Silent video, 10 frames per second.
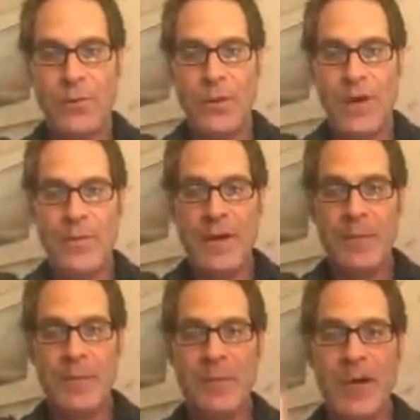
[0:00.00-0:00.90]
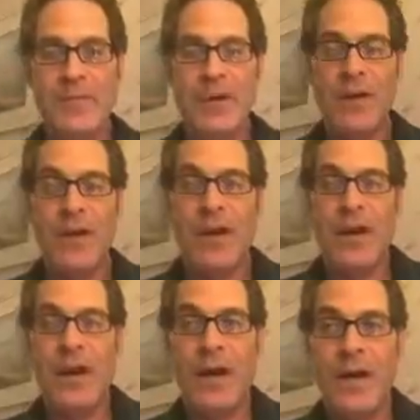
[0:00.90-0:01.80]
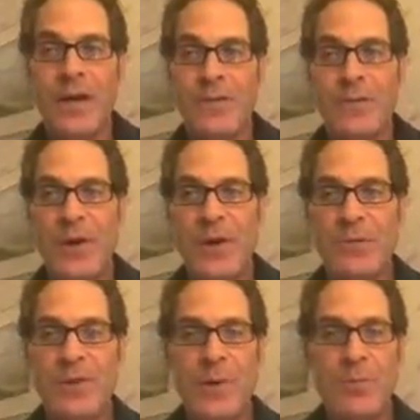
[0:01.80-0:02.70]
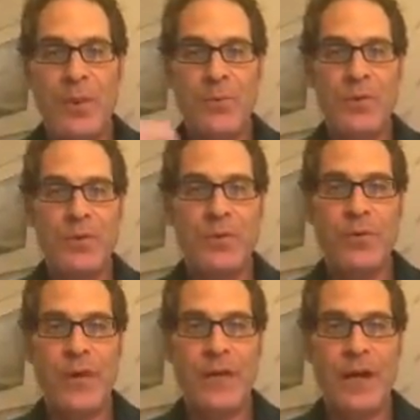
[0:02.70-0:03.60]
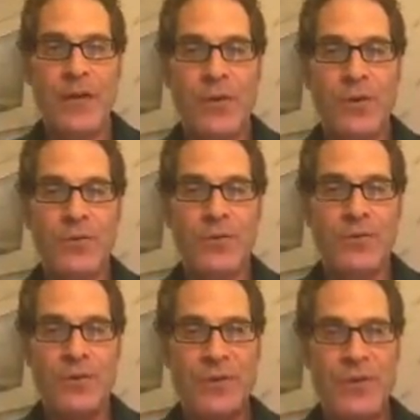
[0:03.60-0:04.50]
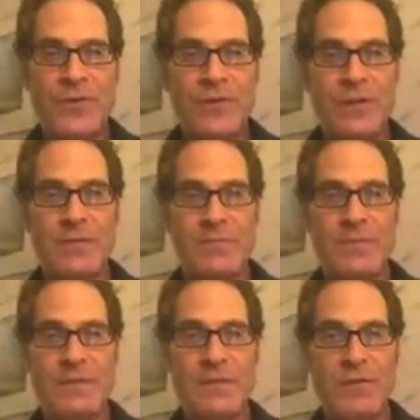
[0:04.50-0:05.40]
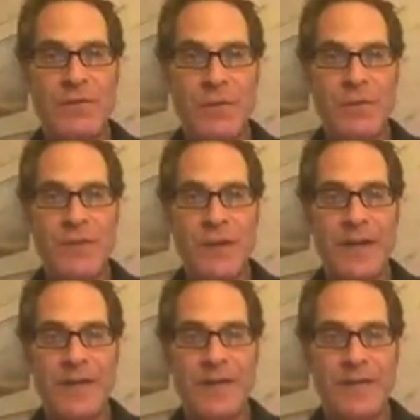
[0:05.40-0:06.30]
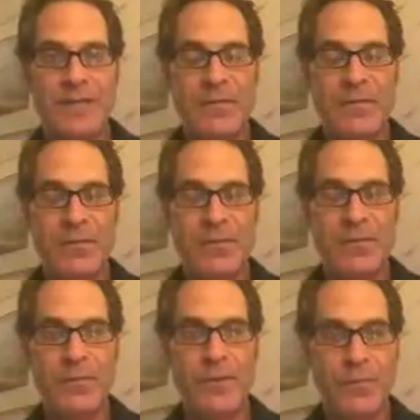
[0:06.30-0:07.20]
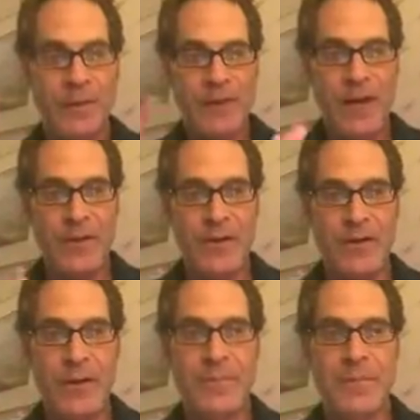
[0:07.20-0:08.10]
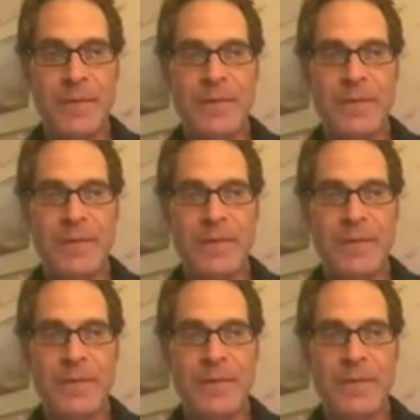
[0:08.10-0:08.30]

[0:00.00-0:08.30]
way, way up above, high enough above that both you and that goal just don't seem so significant when you look down on them.